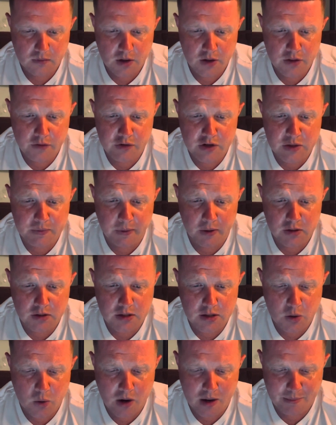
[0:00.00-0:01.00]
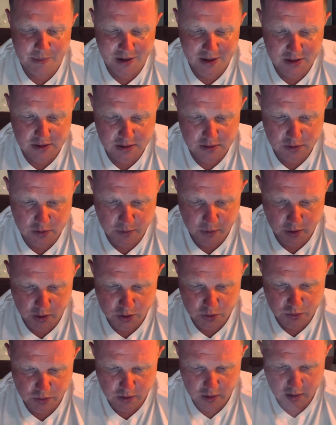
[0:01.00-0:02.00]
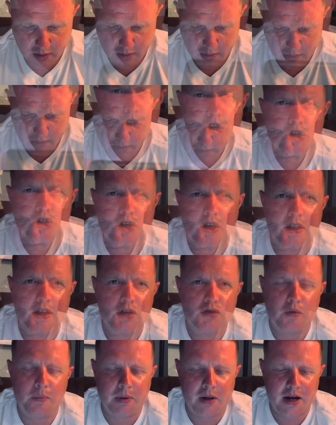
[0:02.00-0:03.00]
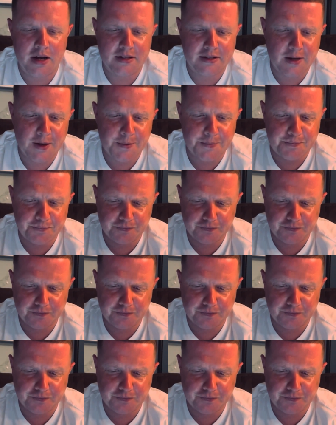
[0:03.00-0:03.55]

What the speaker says: The response is quite mixed, to be honest with you. So let's check these replies out,